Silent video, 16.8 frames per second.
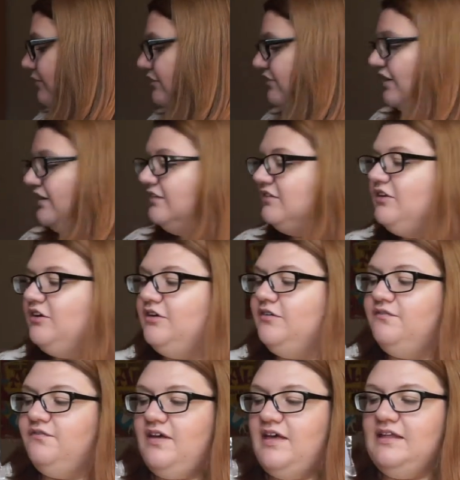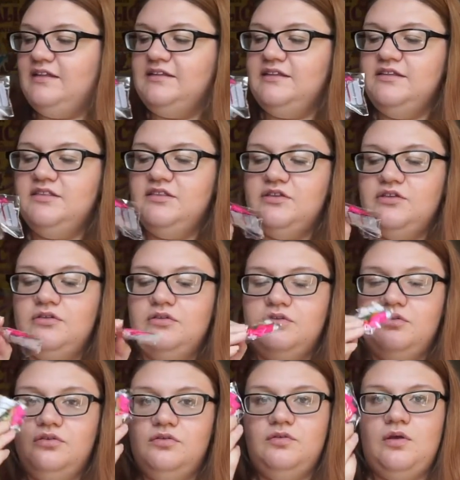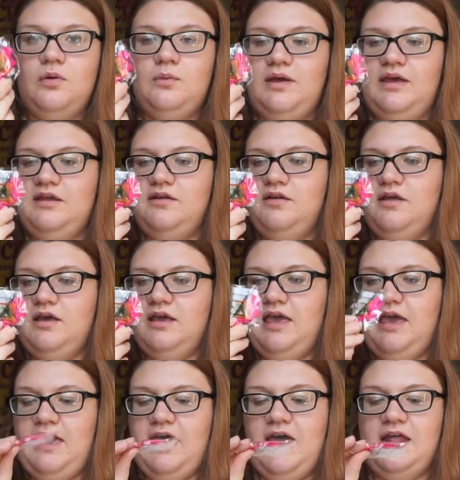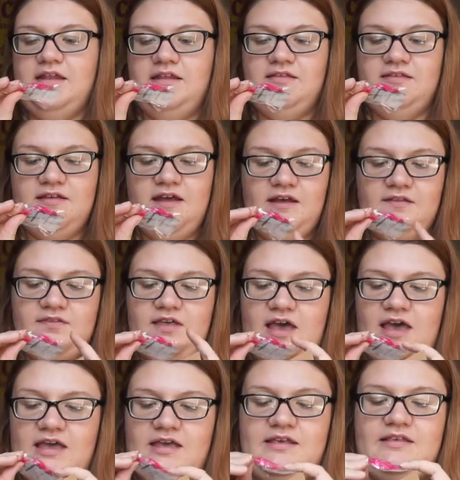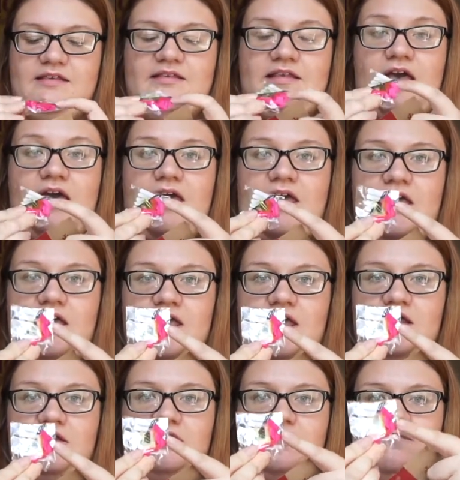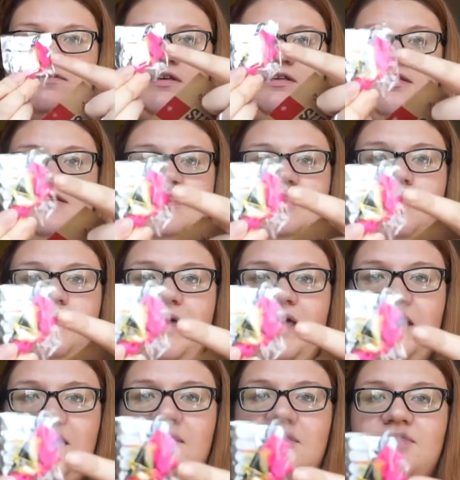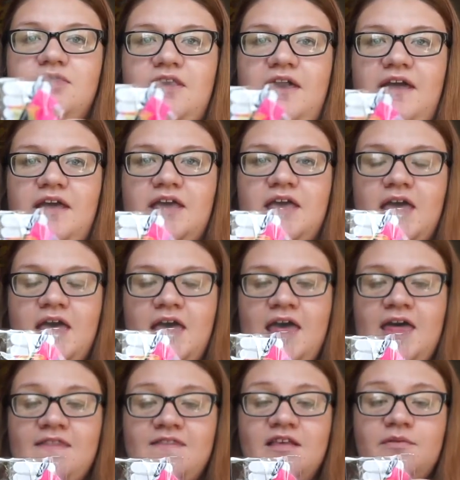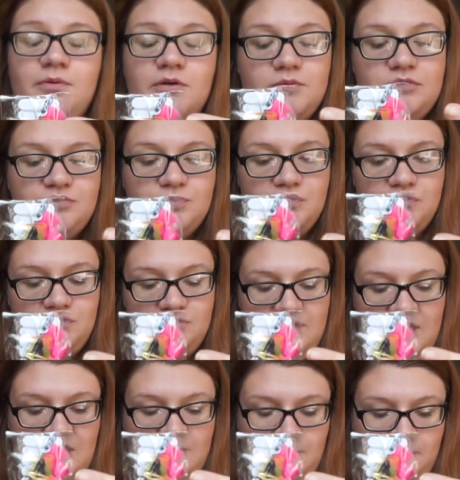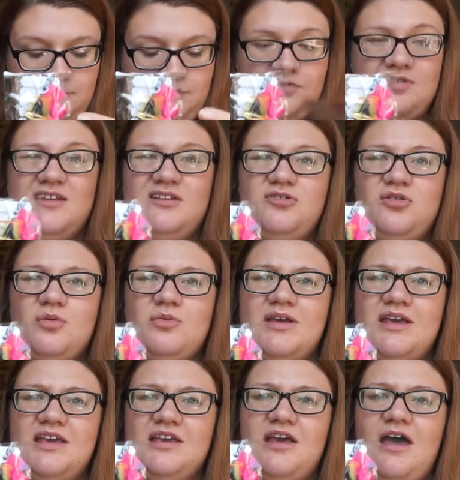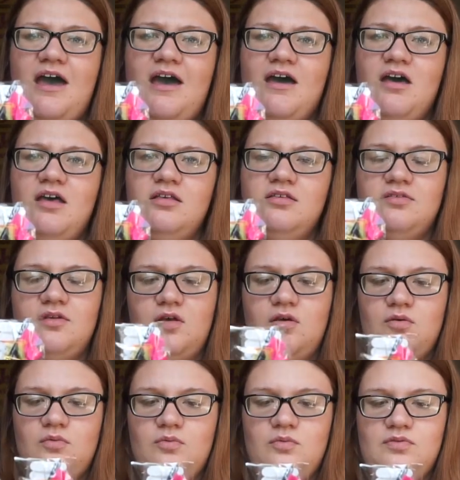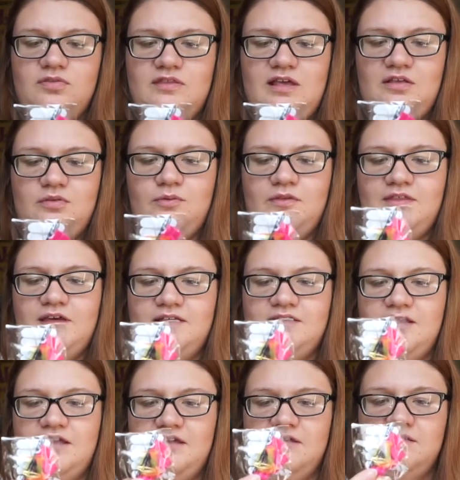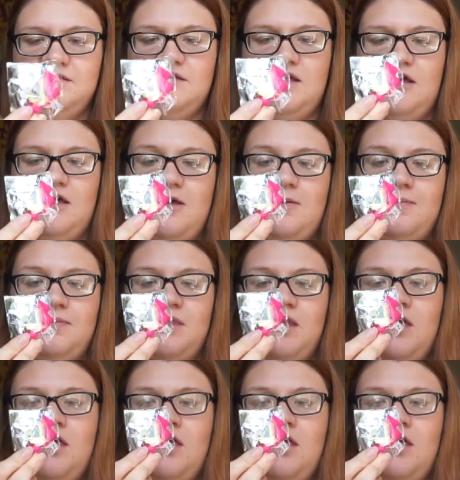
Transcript: which I love, a little sewing kit, and inside there is a, I don't know if you can see the pink thing, that's pretty much one of those hair bubbles that don't kink your hair, so that's what that is. Um,